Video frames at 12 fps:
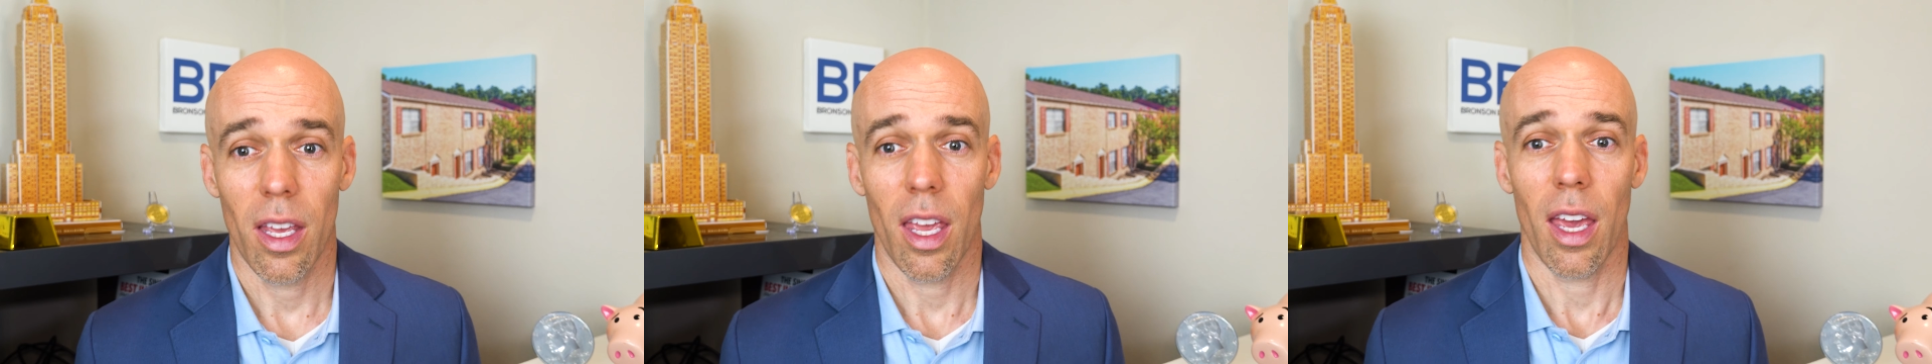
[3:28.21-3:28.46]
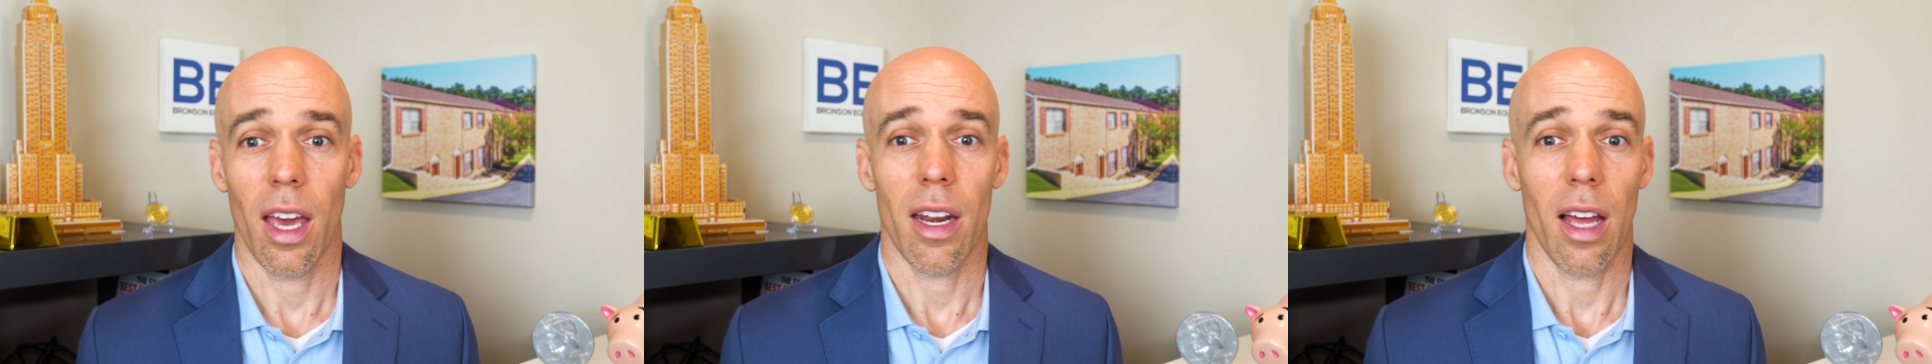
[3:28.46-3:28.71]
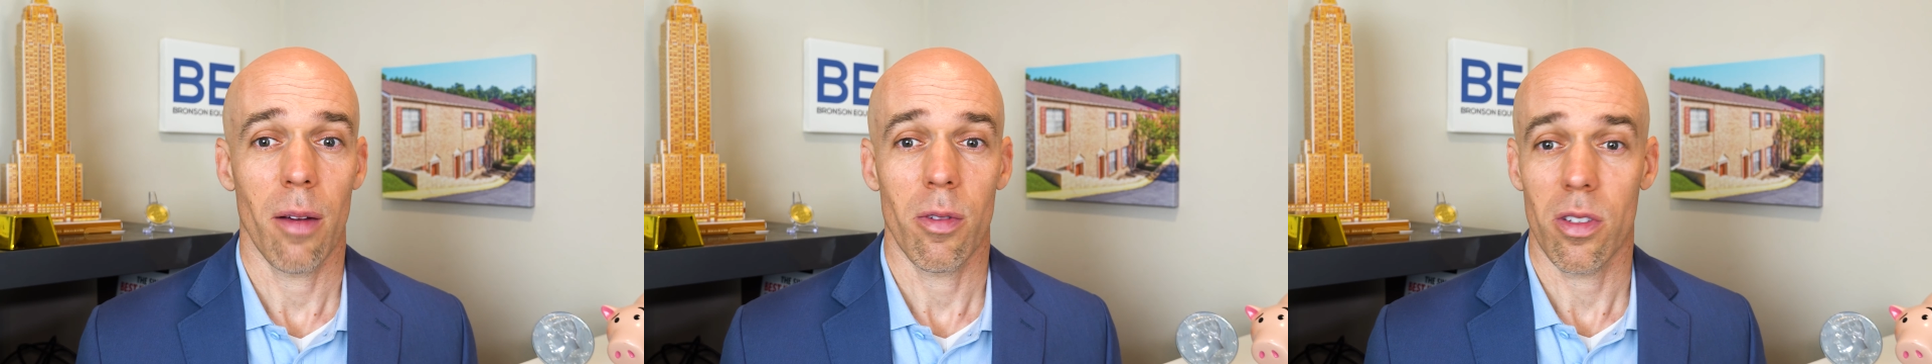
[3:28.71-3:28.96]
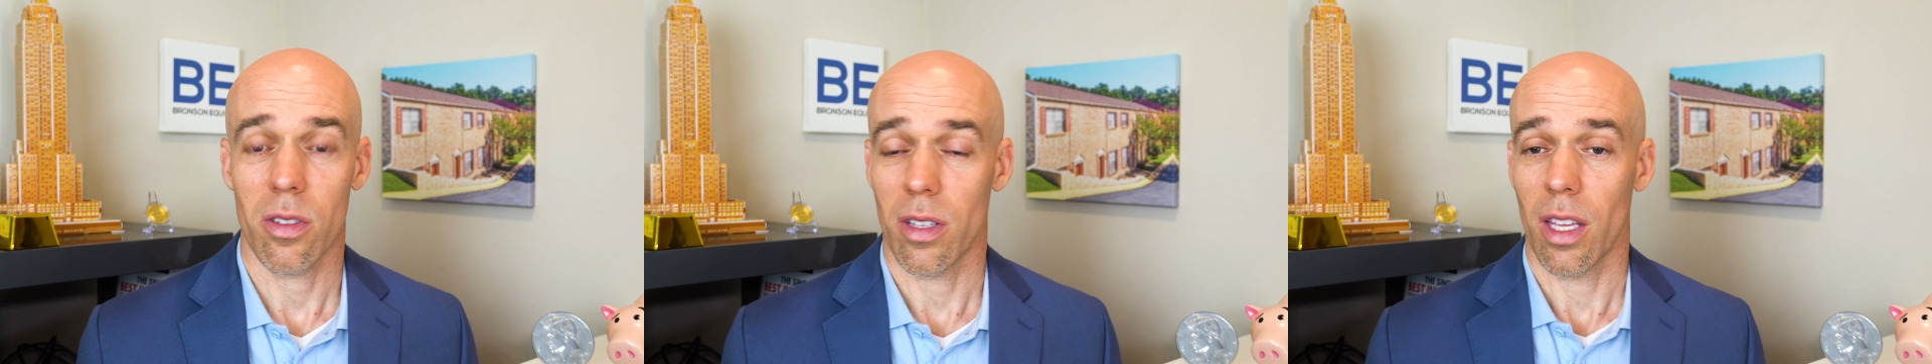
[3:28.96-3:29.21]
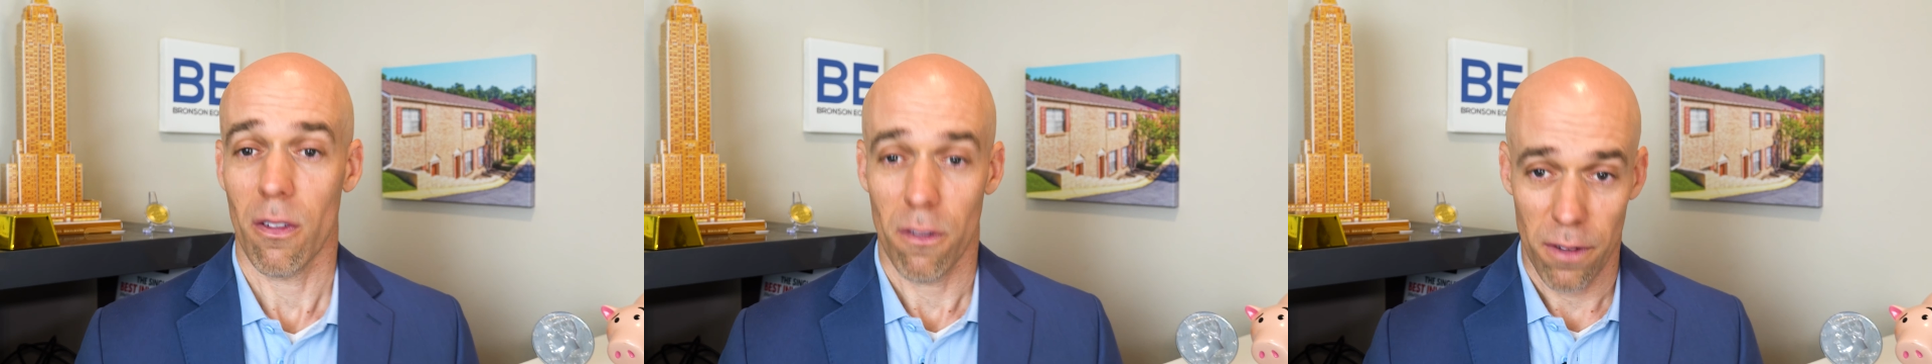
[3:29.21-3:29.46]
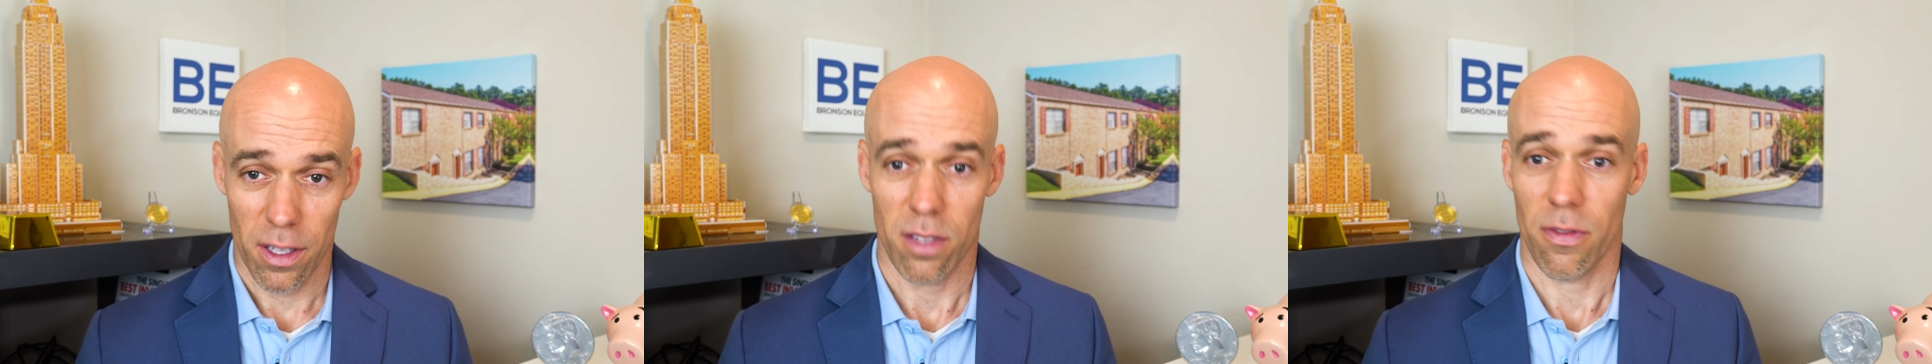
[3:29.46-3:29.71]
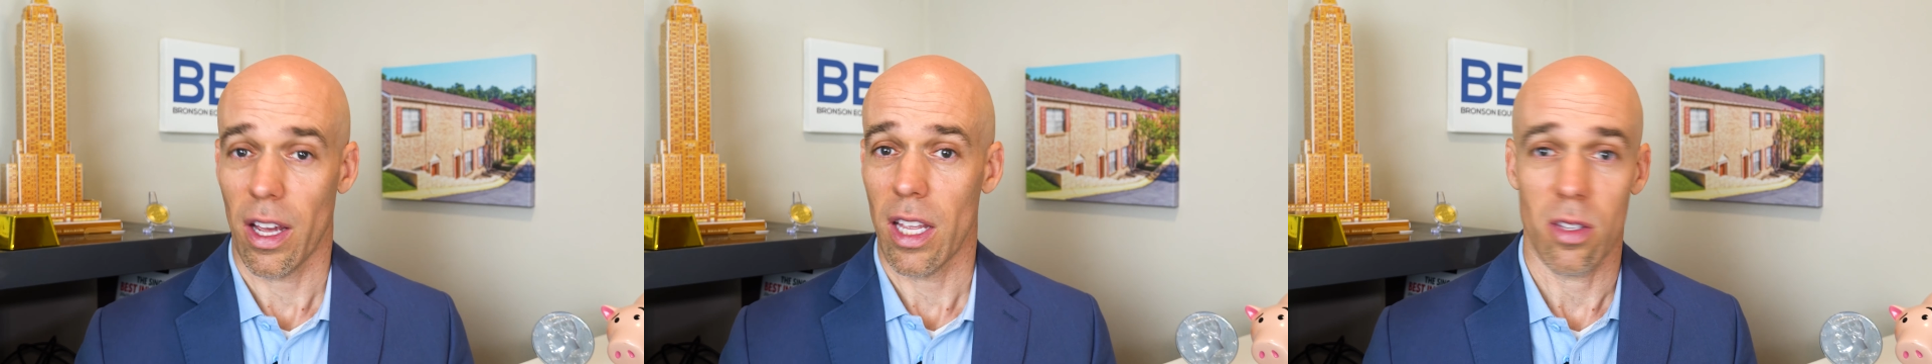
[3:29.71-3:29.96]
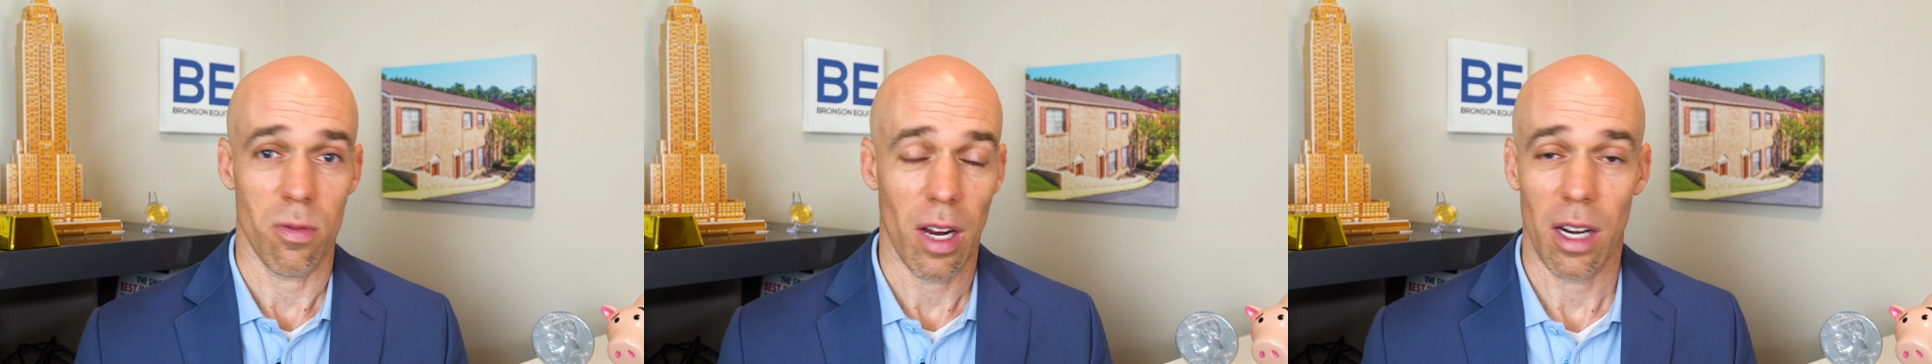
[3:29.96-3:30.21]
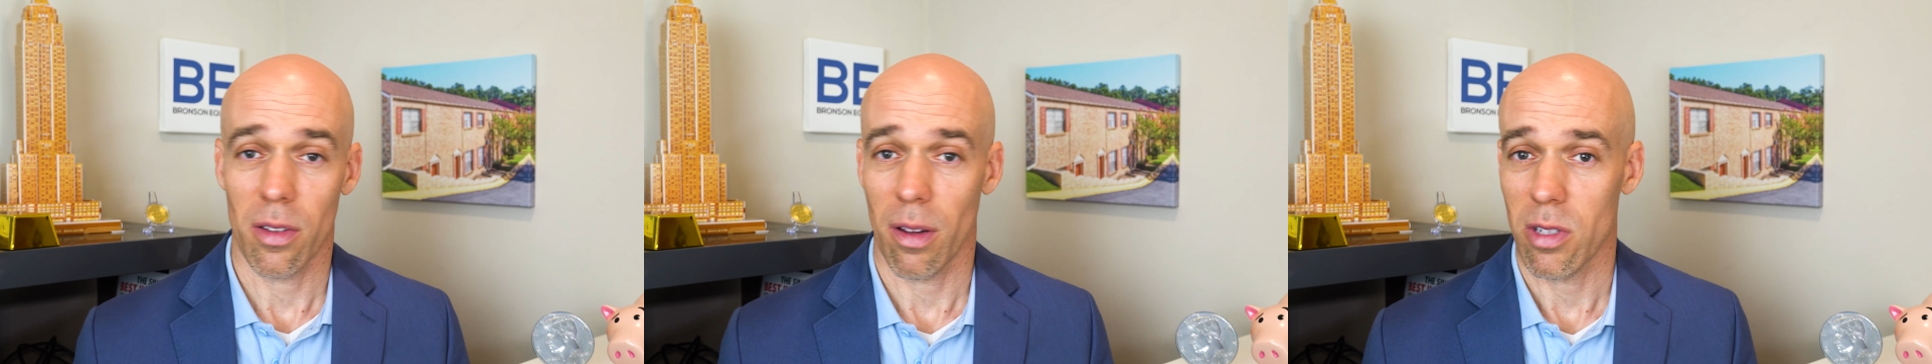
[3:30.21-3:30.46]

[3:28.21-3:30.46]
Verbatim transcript: and I was in fist fights regularly.